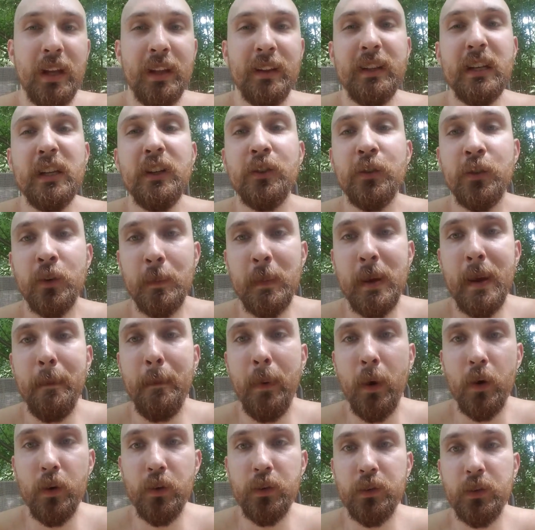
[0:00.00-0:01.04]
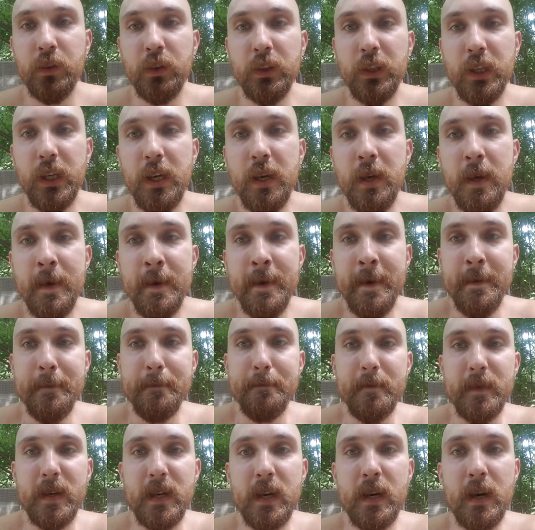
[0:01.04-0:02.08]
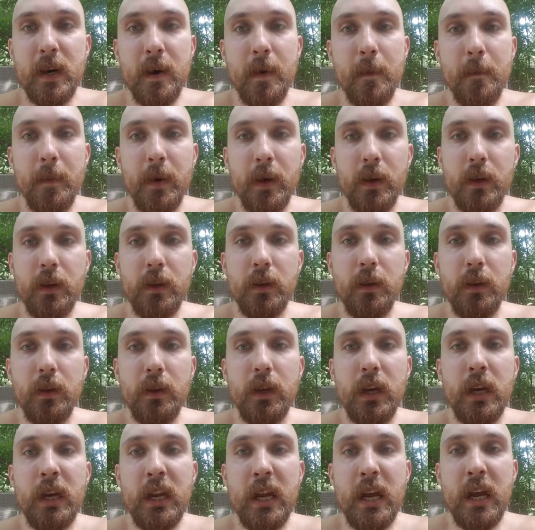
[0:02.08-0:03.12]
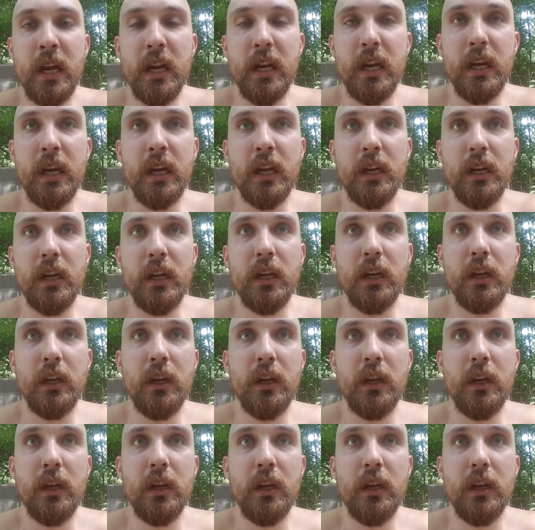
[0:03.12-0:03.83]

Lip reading: at least for me personally, it